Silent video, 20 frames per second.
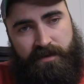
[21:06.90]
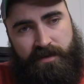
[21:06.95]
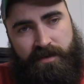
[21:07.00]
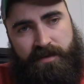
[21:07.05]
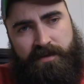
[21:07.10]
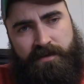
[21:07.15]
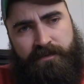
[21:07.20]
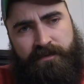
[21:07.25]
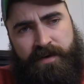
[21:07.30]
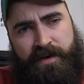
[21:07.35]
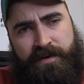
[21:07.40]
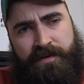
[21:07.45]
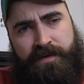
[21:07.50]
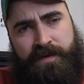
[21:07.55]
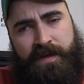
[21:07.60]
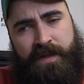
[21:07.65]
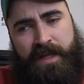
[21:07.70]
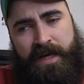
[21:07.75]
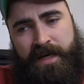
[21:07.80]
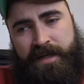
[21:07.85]
it's a very
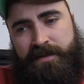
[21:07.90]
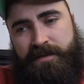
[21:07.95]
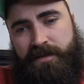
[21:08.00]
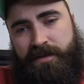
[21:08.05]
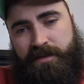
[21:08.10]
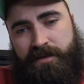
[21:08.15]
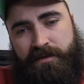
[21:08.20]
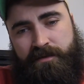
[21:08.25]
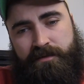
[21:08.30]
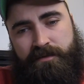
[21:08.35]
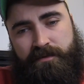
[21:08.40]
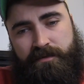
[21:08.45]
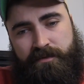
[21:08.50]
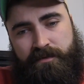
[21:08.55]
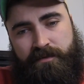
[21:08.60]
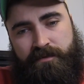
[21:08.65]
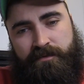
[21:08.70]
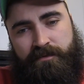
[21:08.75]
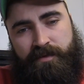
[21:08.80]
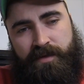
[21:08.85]
relaxing
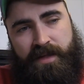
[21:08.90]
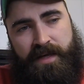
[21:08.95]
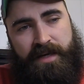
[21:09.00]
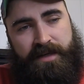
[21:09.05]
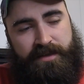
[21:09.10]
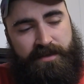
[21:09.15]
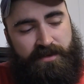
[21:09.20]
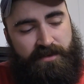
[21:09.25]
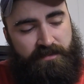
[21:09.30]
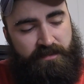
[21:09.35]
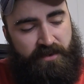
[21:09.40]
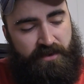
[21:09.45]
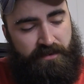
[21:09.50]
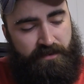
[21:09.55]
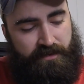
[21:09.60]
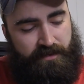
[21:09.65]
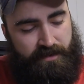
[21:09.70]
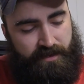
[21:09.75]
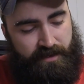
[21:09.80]
smoke.